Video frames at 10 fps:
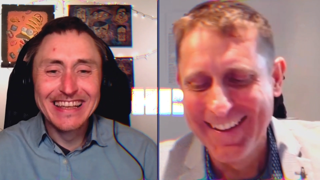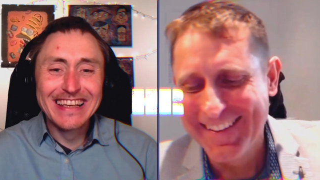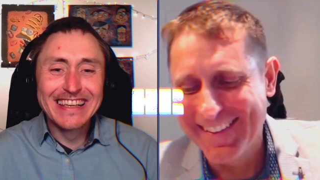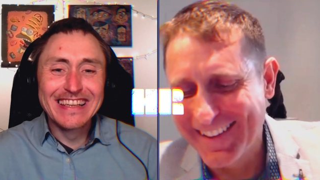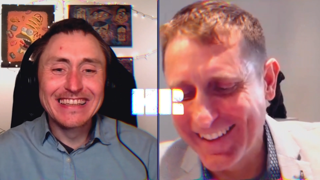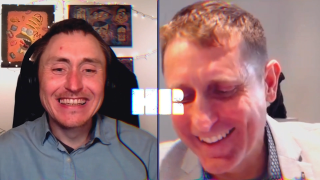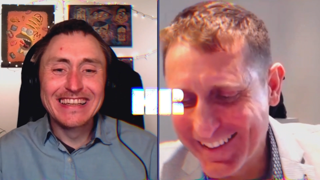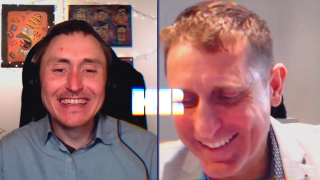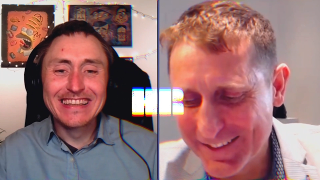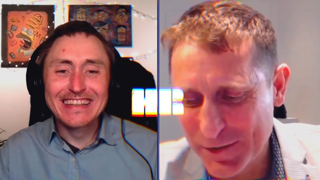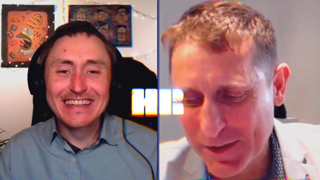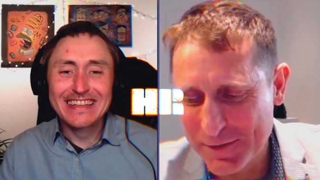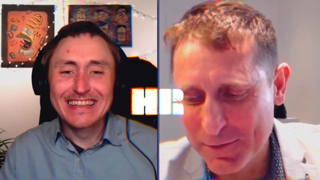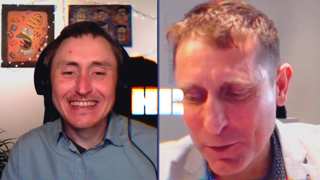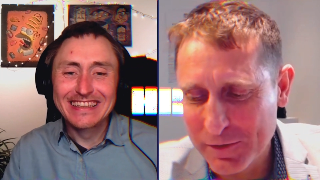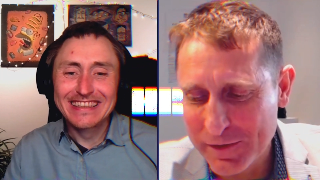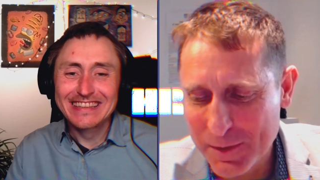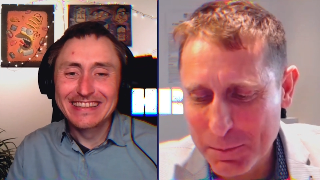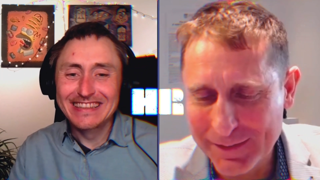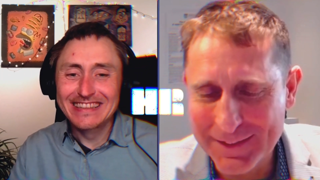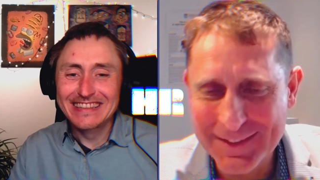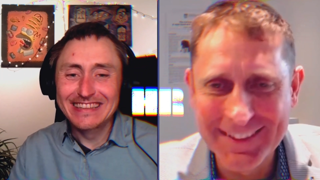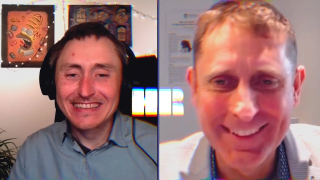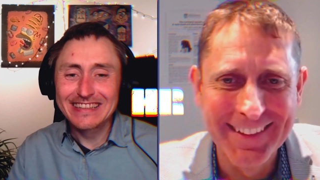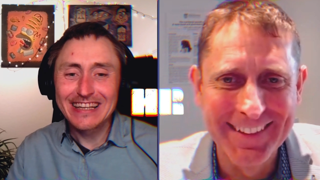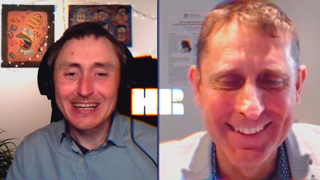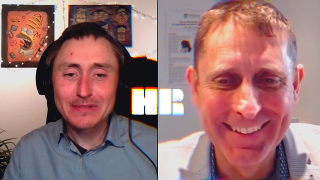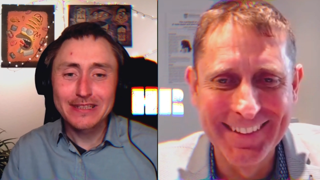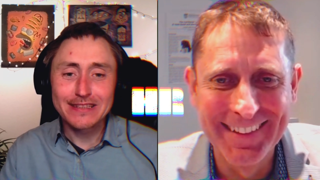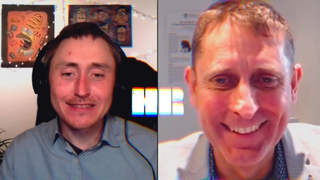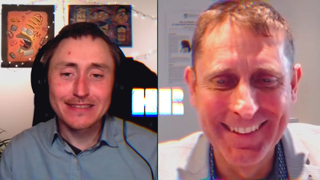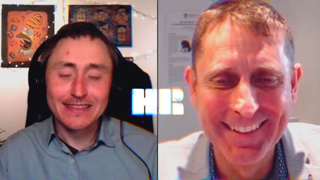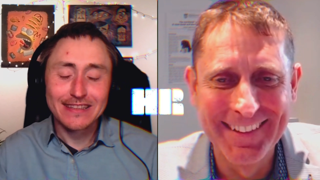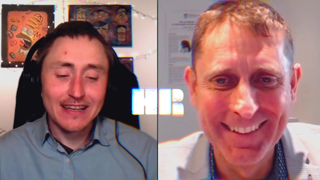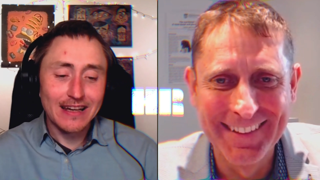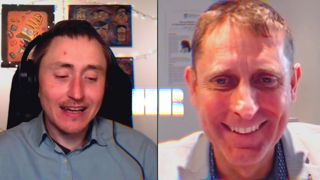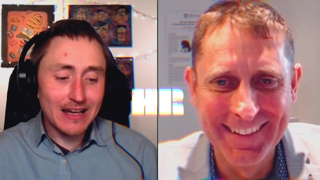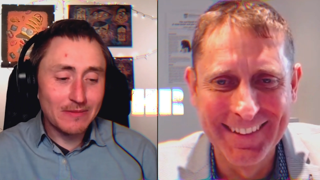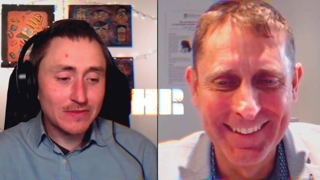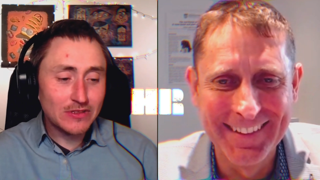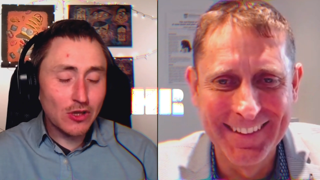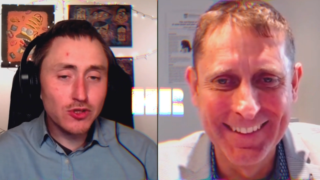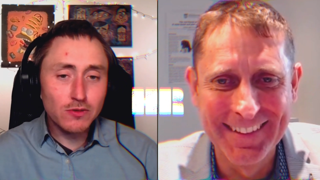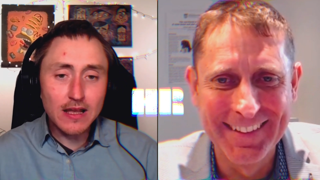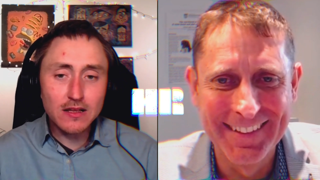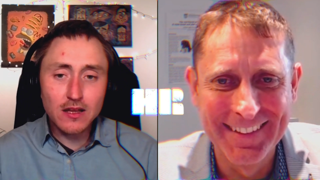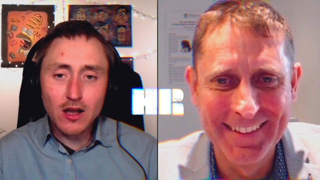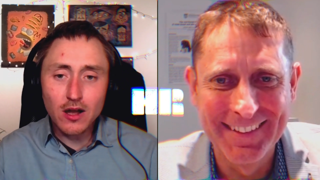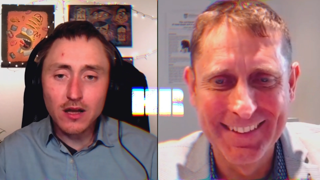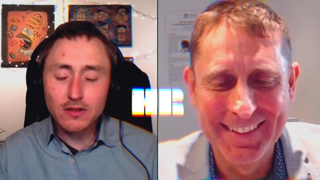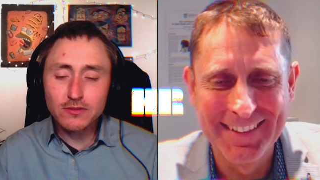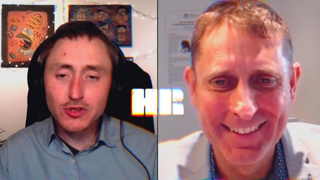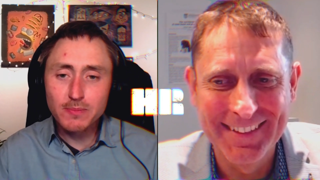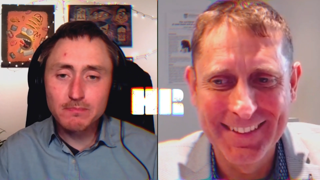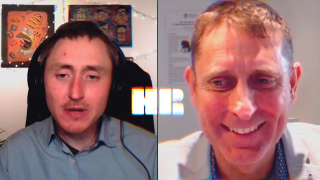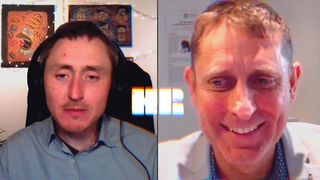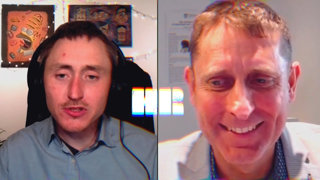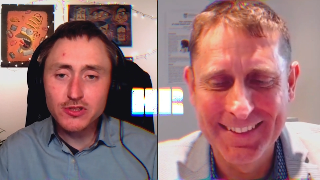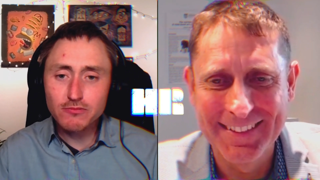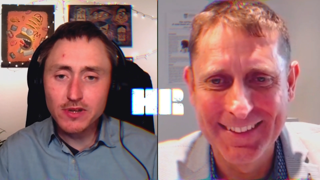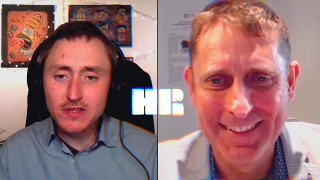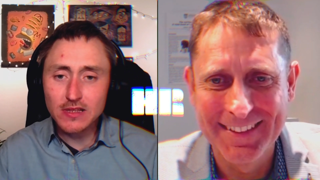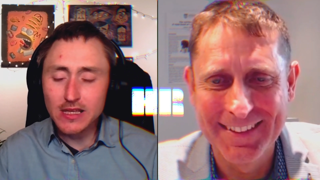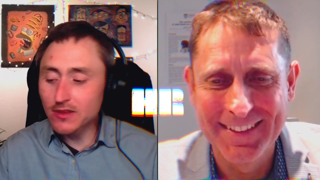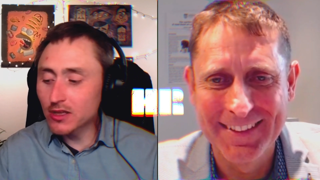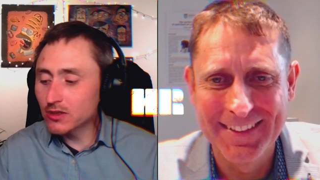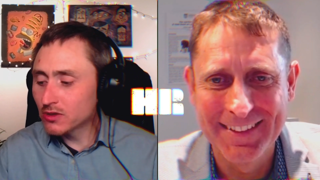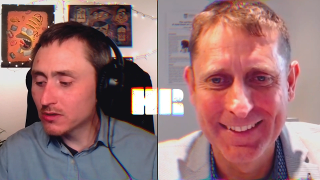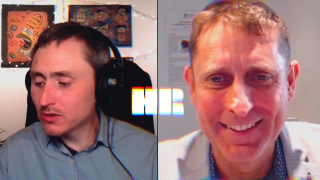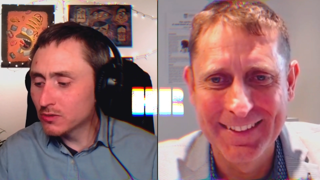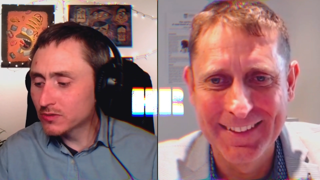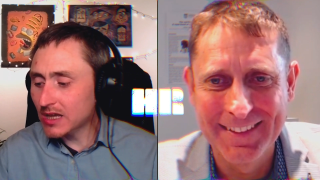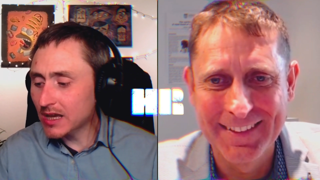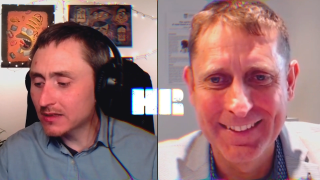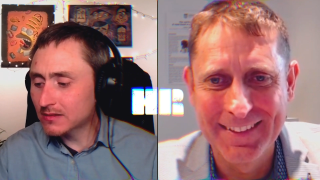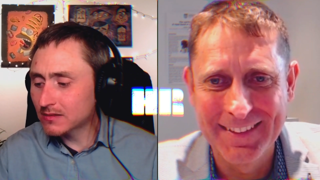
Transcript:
Speaker 1: yeah, I'll try not to fall off any mountains.
Speaker 2: Yeah, please. Um, so you got a uh, you've been published recently in the New science